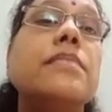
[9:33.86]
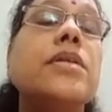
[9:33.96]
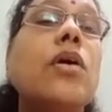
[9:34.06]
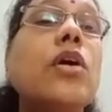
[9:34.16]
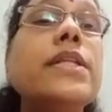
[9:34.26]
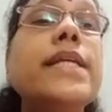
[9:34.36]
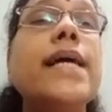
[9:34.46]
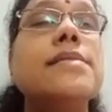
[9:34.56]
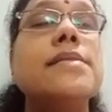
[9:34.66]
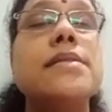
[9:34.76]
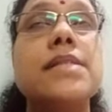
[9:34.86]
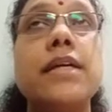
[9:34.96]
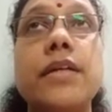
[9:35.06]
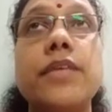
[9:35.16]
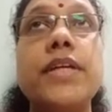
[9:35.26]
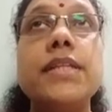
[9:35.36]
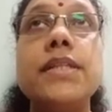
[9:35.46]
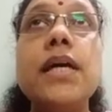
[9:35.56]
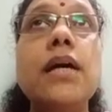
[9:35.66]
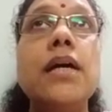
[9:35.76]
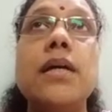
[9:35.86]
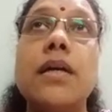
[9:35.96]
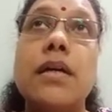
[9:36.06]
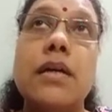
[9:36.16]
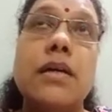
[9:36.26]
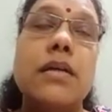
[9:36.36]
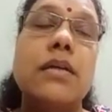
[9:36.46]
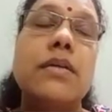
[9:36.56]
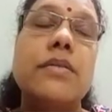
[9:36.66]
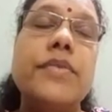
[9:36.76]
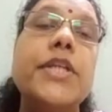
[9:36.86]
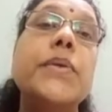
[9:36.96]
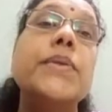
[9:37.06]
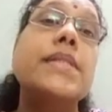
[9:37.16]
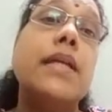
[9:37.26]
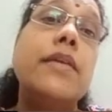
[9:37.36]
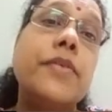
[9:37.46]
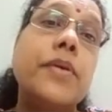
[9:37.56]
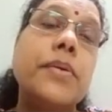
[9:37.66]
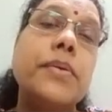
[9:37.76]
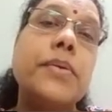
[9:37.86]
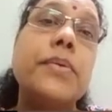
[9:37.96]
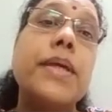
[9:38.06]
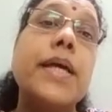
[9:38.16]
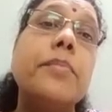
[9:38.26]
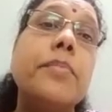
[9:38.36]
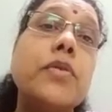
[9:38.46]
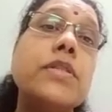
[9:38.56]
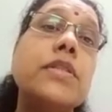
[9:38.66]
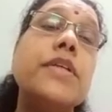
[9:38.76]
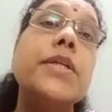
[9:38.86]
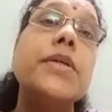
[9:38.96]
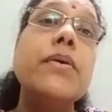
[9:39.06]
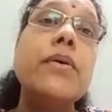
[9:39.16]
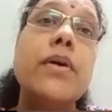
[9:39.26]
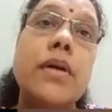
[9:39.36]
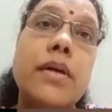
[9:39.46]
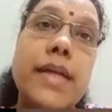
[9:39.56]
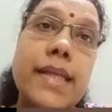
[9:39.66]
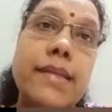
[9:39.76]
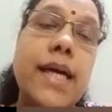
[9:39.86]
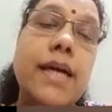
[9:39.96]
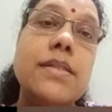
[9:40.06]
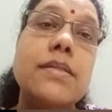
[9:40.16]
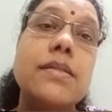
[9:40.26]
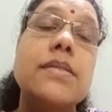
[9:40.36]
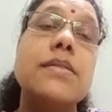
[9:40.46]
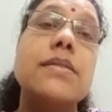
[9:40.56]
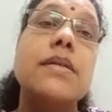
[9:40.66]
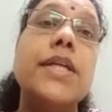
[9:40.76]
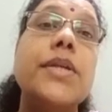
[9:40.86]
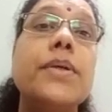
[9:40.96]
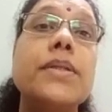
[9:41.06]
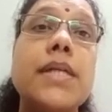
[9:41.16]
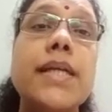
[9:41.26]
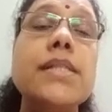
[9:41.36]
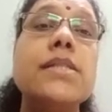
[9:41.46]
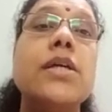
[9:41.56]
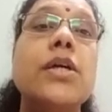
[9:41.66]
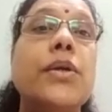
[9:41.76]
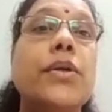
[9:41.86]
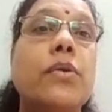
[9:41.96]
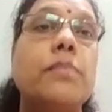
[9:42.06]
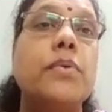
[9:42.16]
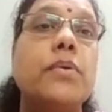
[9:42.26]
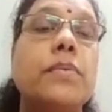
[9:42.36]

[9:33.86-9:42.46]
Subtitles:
All the answers are given in the video itself. You can pause the video, write the answers in your science notebook.